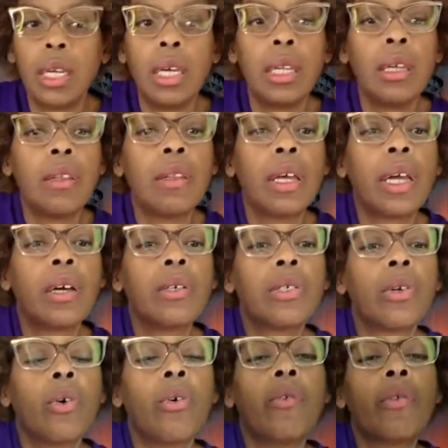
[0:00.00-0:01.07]
anything else
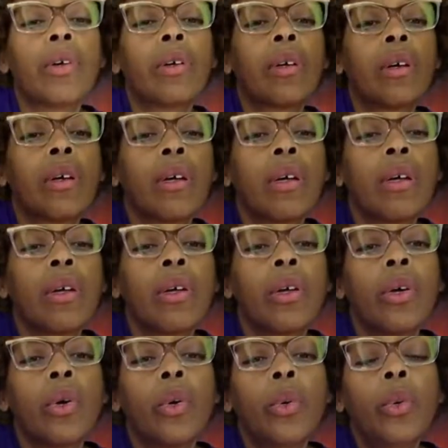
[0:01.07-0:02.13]
over.
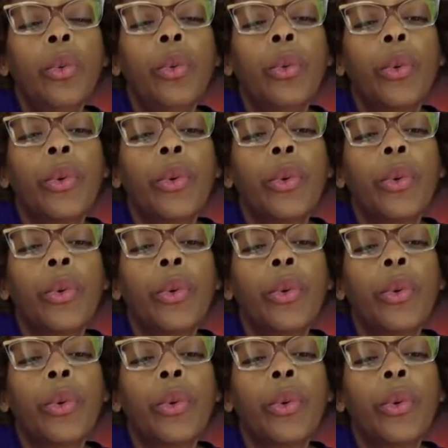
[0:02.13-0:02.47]
Ooh.